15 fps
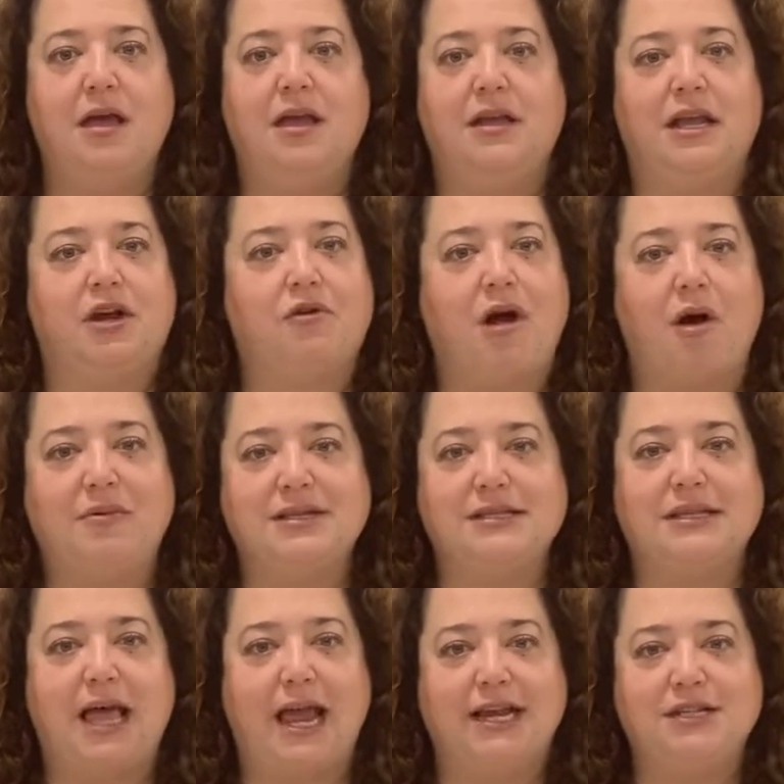Nicaraguans
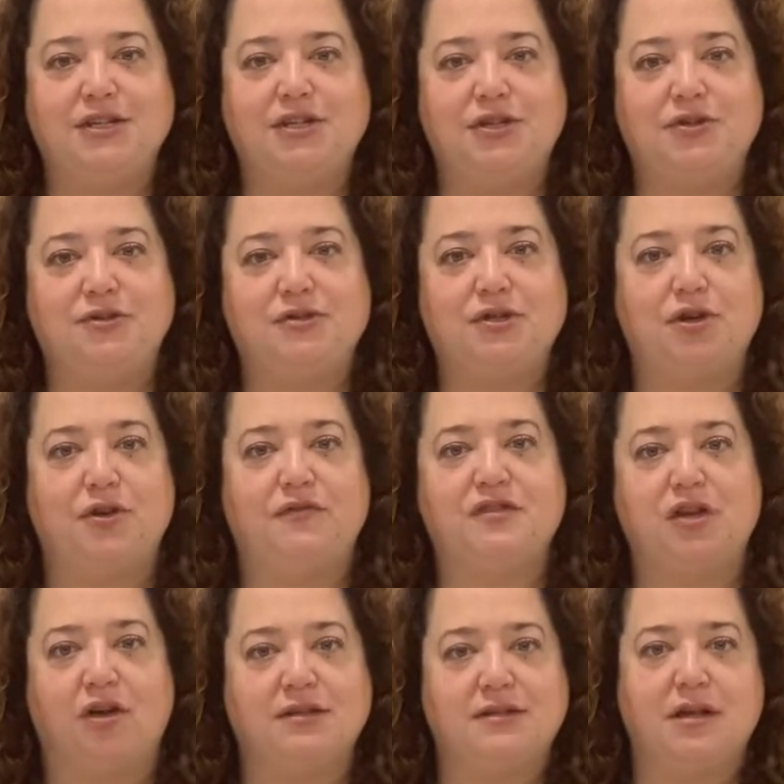like to serve
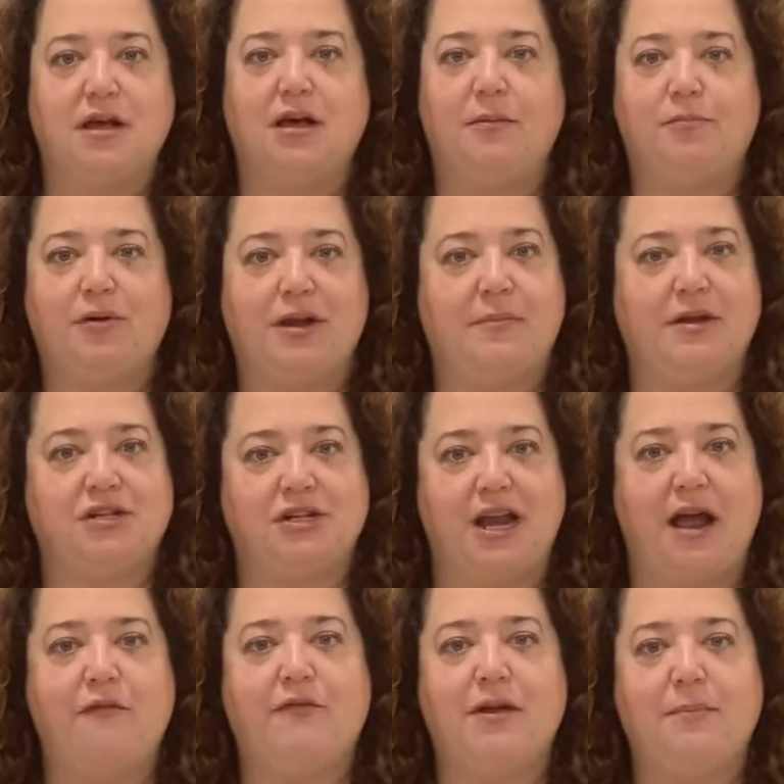salsa pretty much at
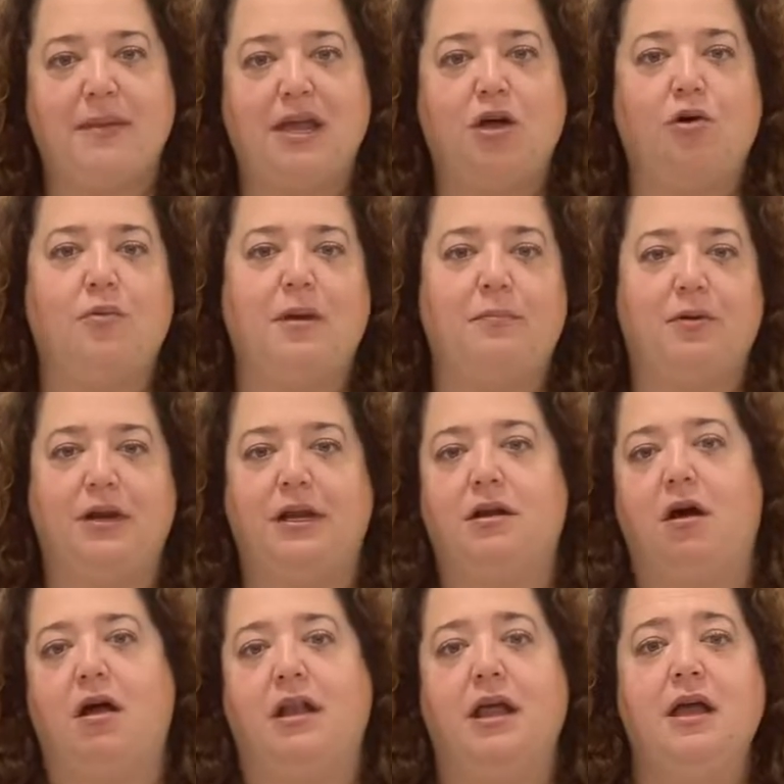every meal. We put it
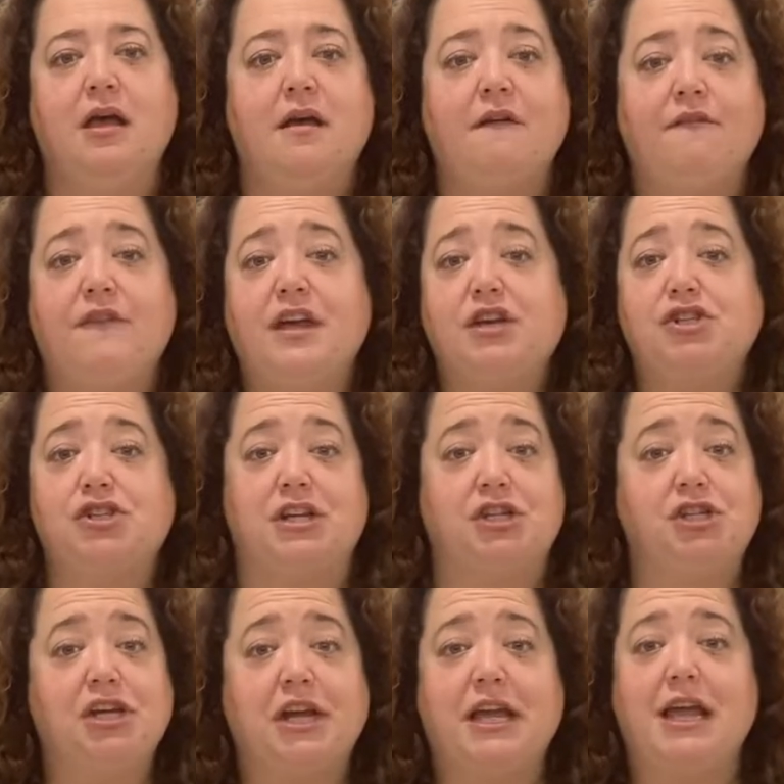on fish and
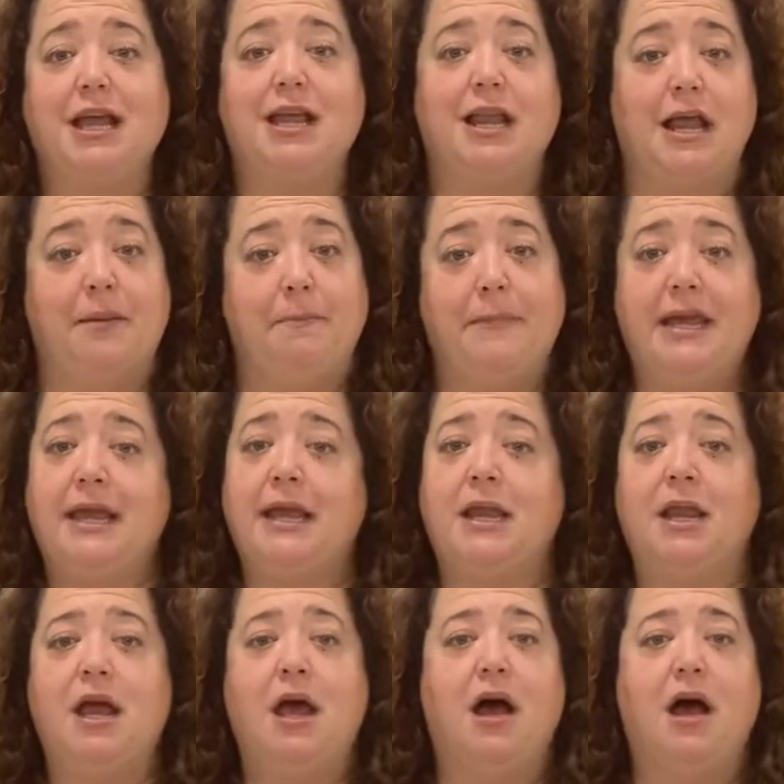chicken and meat.